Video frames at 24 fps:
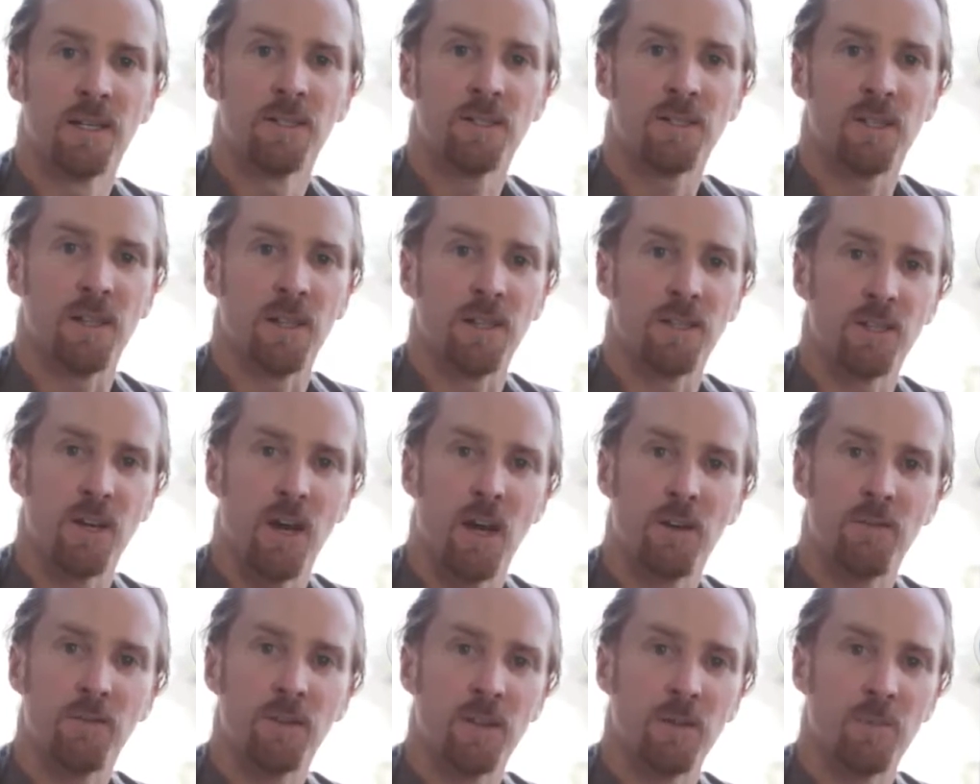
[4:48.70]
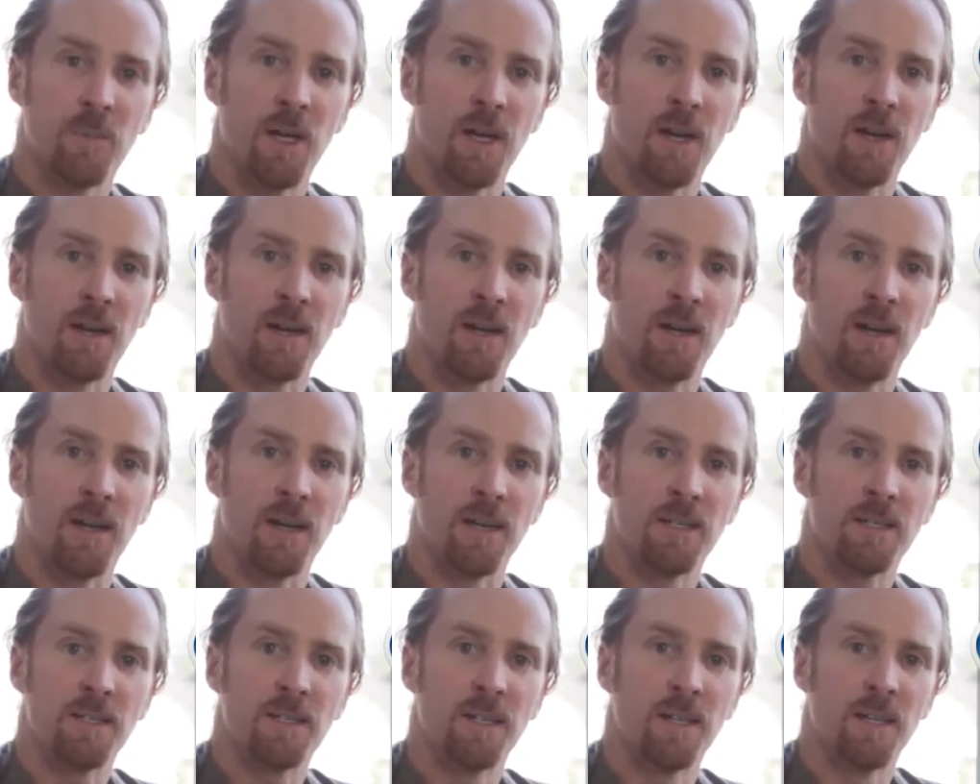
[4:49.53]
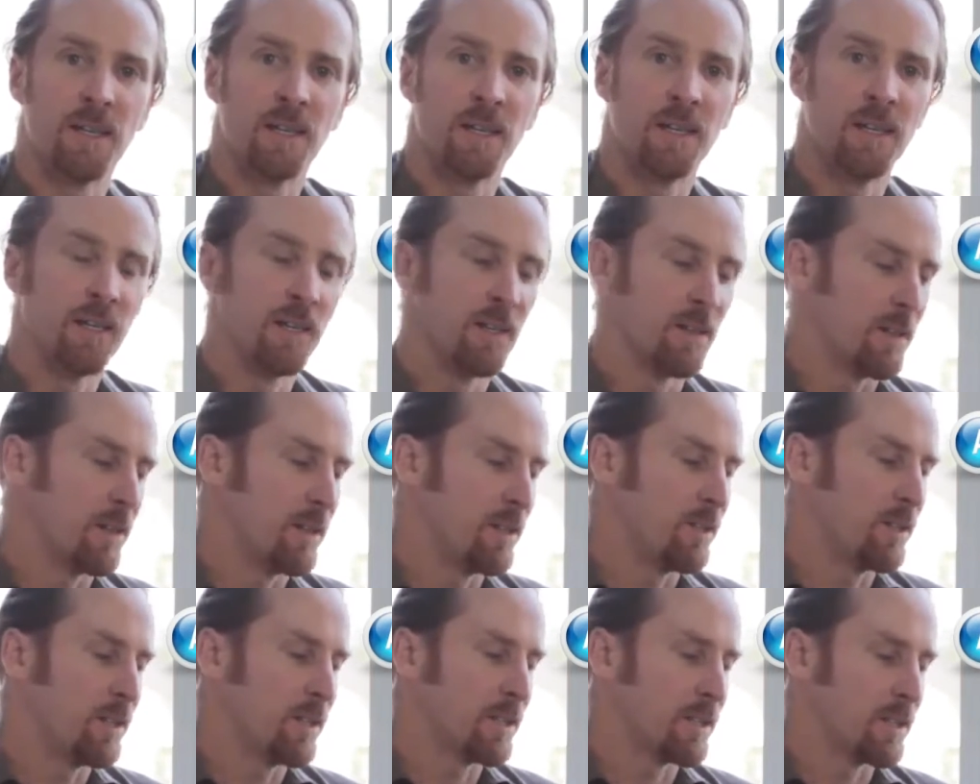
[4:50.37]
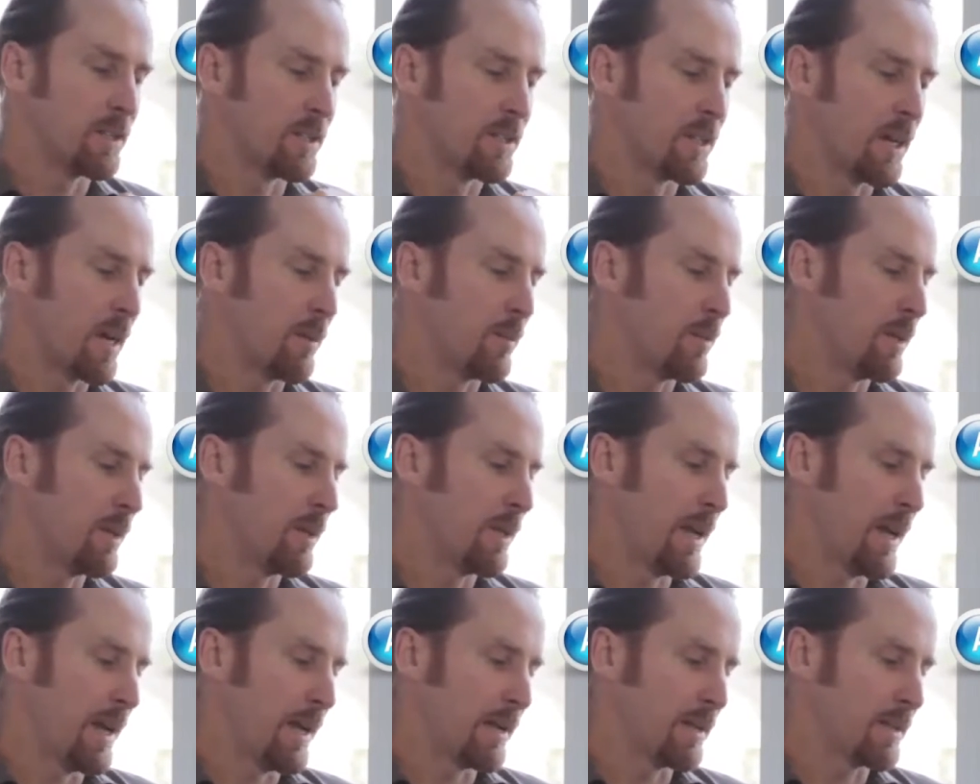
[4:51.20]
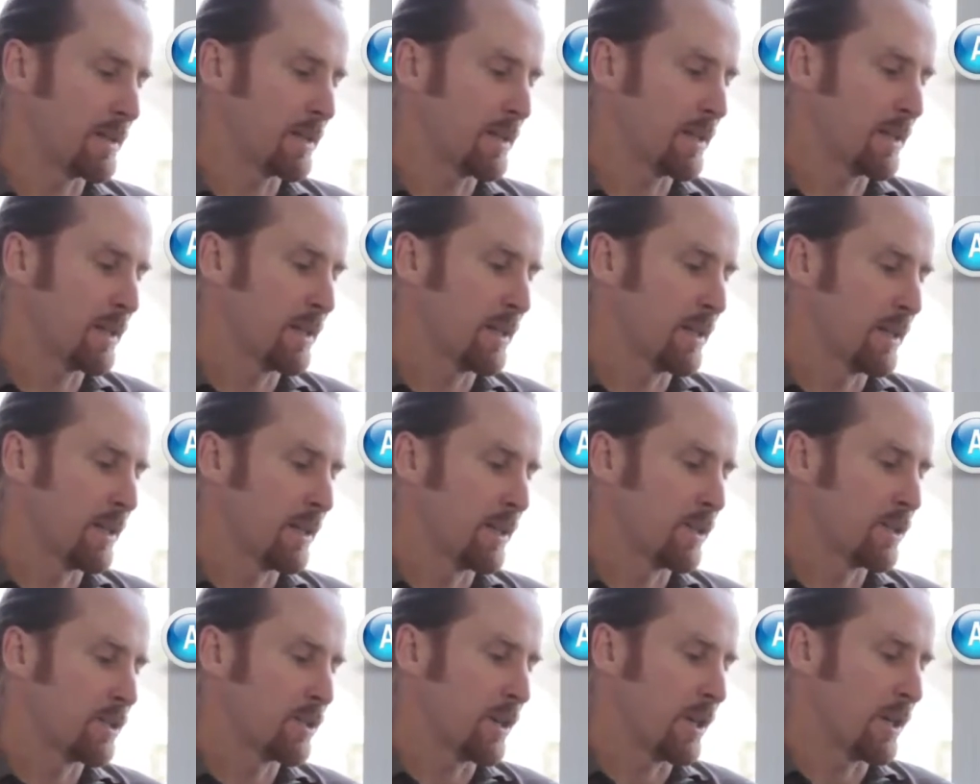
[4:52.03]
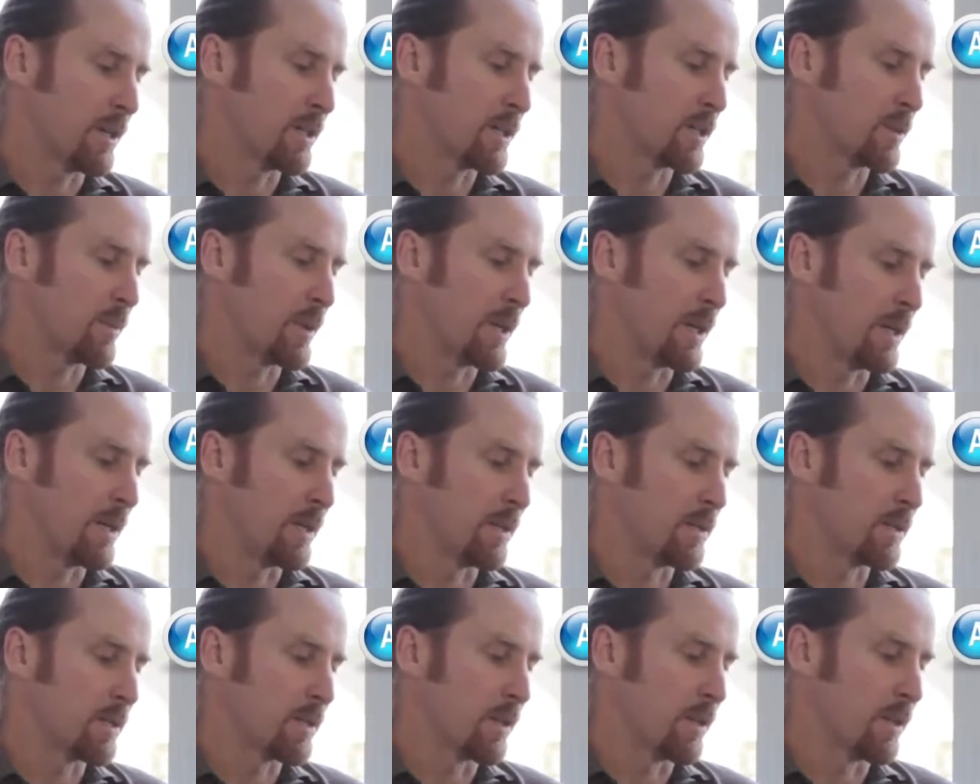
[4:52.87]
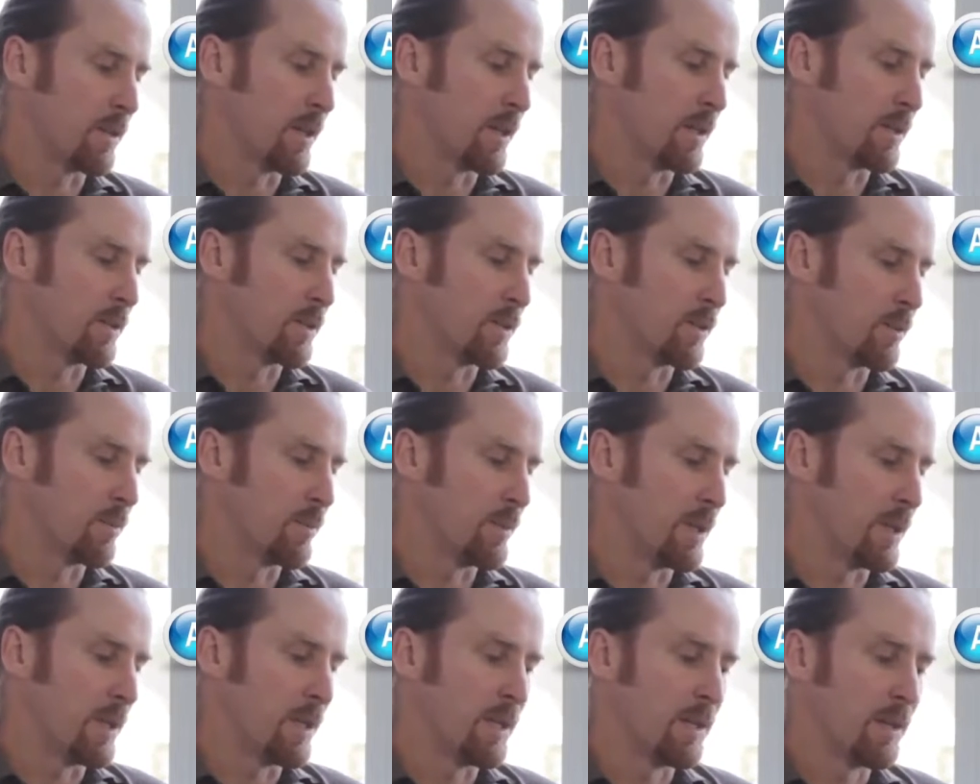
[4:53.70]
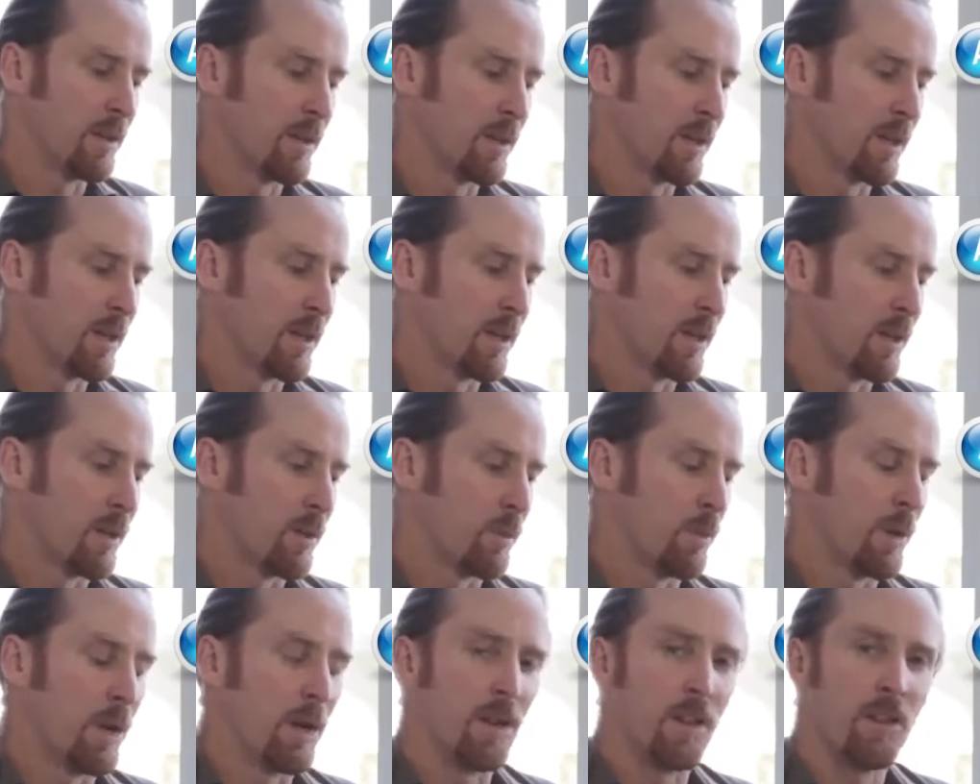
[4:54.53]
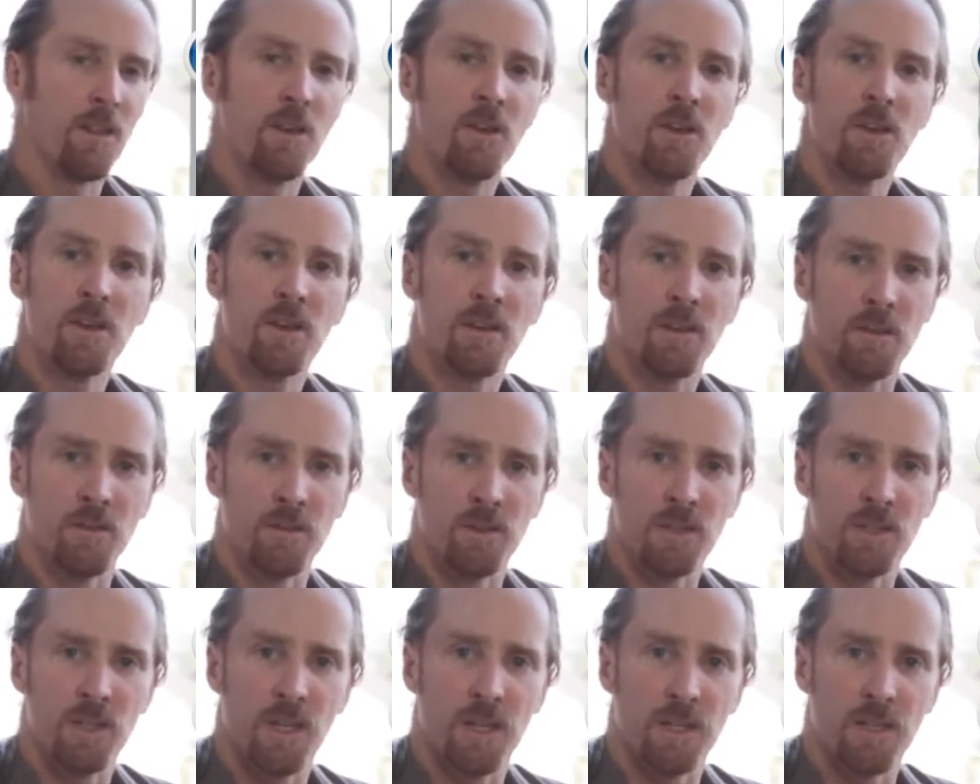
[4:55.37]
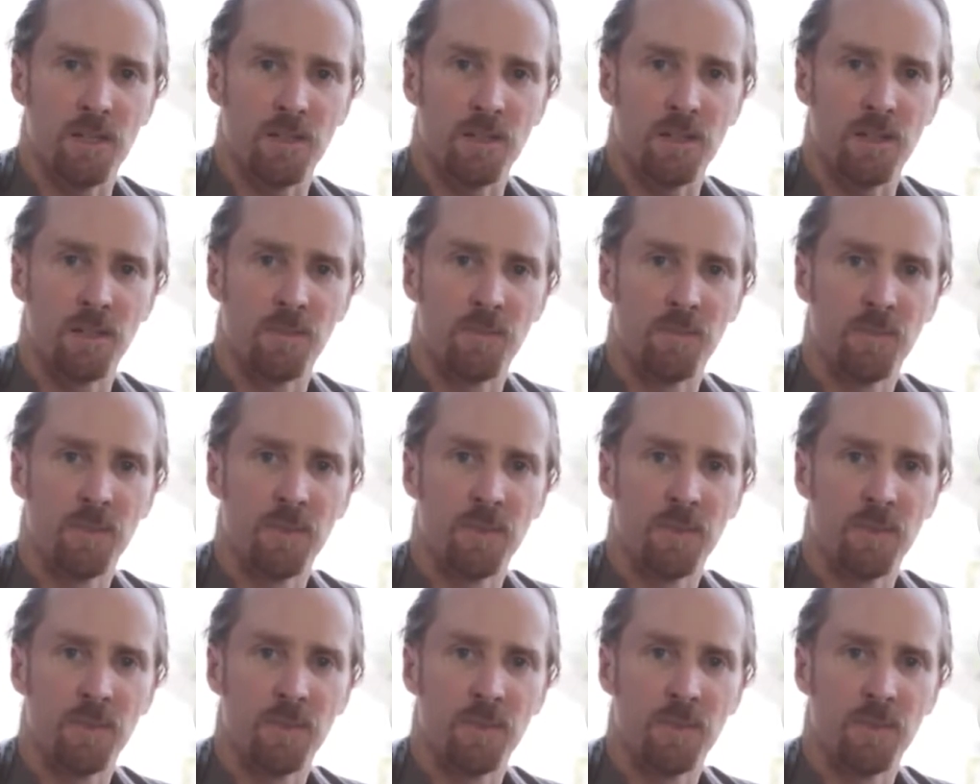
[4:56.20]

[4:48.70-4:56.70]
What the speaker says: so that's halving the amount of light, then you need to double the time that you expose this, so that you'll be 1/30th of a second.